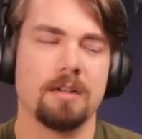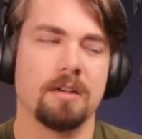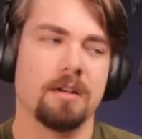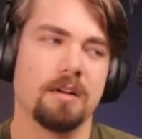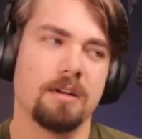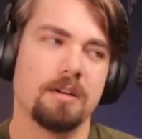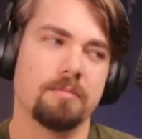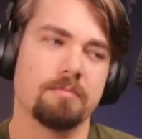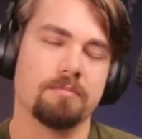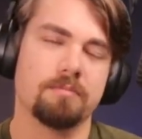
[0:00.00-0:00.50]

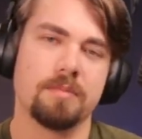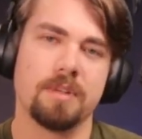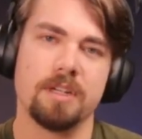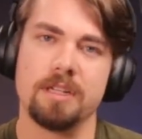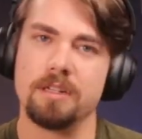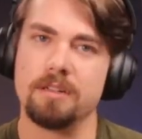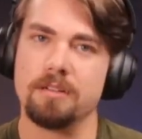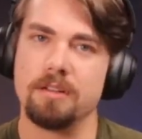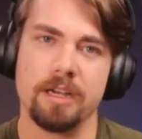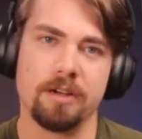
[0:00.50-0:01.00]

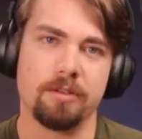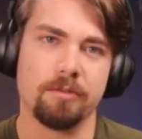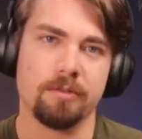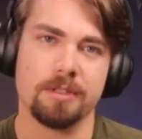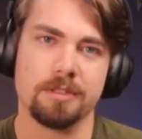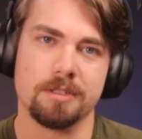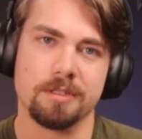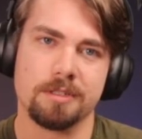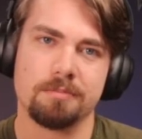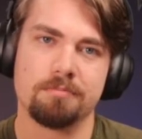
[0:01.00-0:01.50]
And like
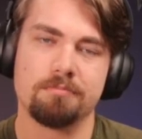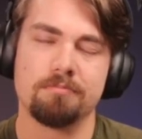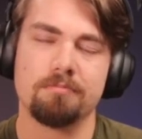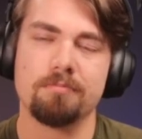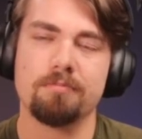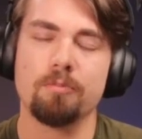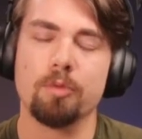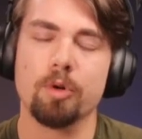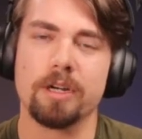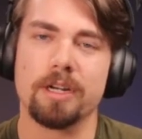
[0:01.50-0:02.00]
we're just
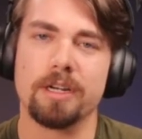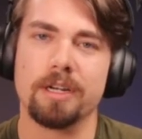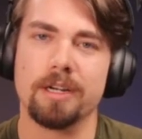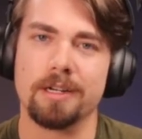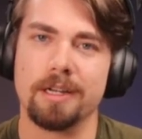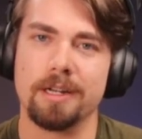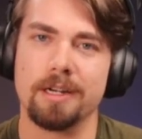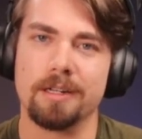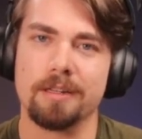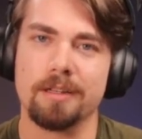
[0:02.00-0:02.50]
working
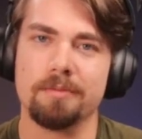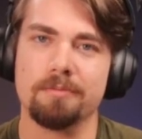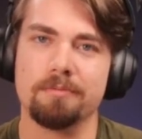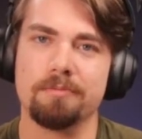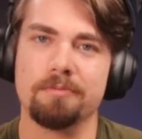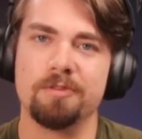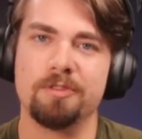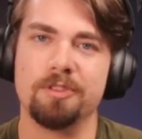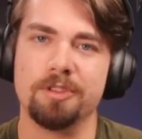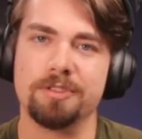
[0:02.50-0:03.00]
on getting
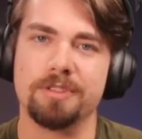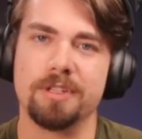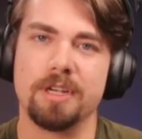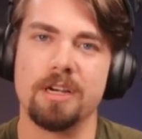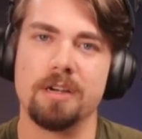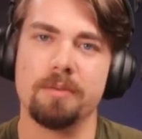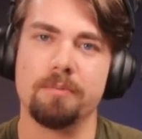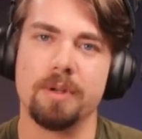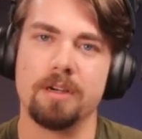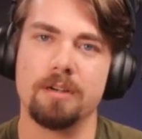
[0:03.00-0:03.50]
them full
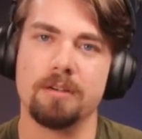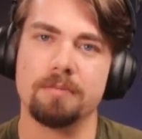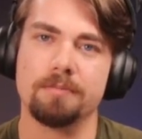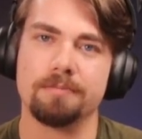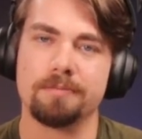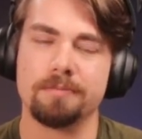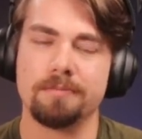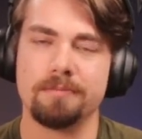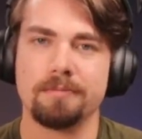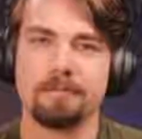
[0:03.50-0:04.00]
time now.